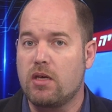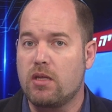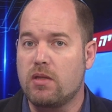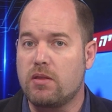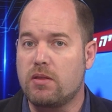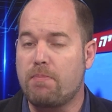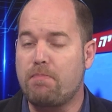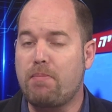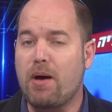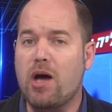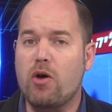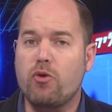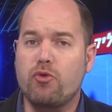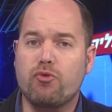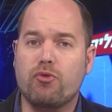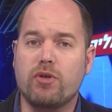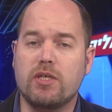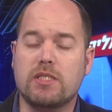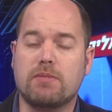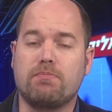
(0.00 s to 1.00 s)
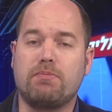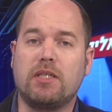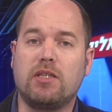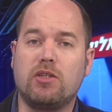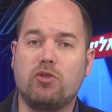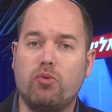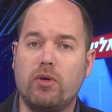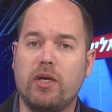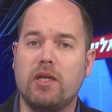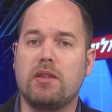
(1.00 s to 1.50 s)
The boundaries
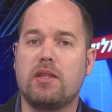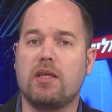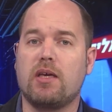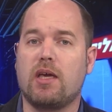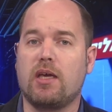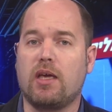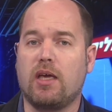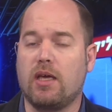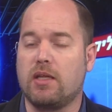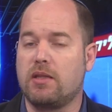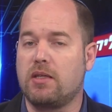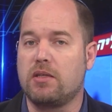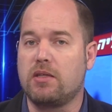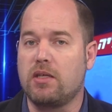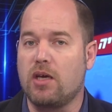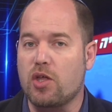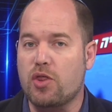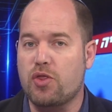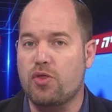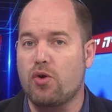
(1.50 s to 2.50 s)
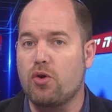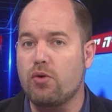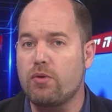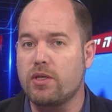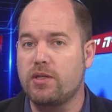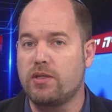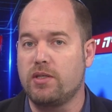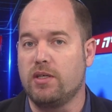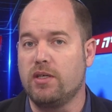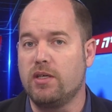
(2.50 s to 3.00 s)
between the
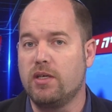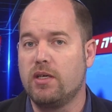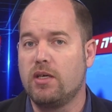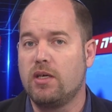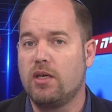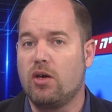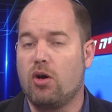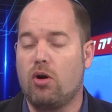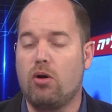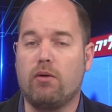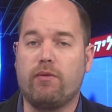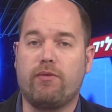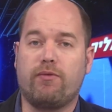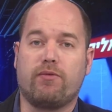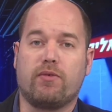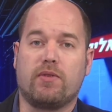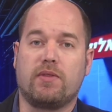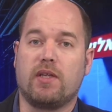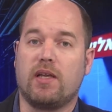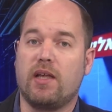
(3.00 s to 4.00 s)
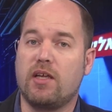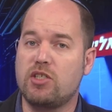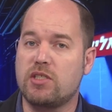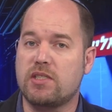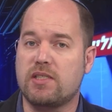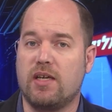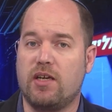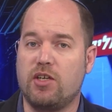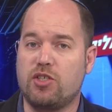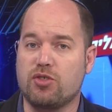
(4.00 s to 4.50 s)
authority of the
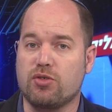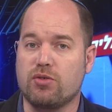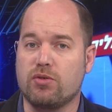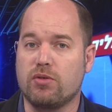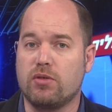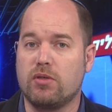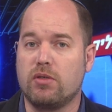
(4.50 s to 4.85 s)
legislature,